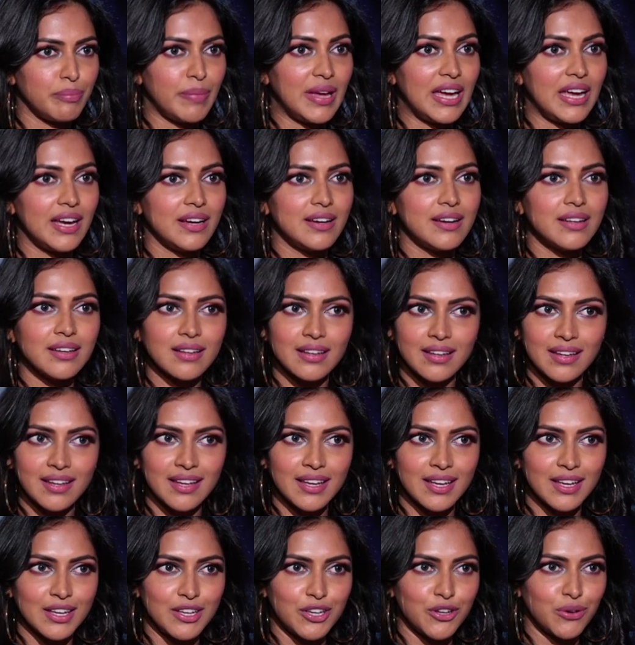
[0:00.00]
made,
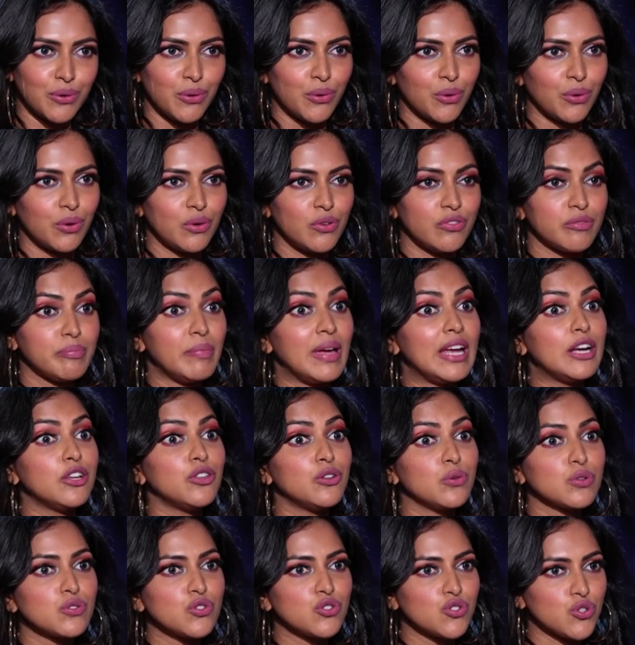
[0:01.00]
you know, made
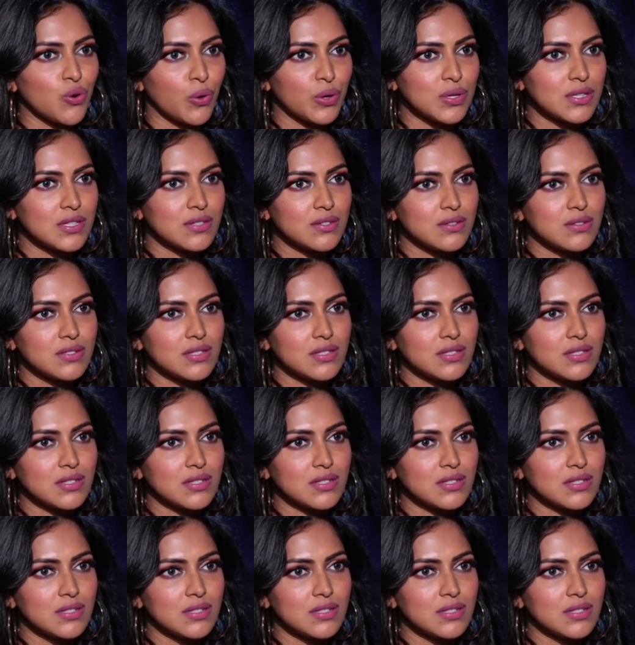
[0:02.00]
those choices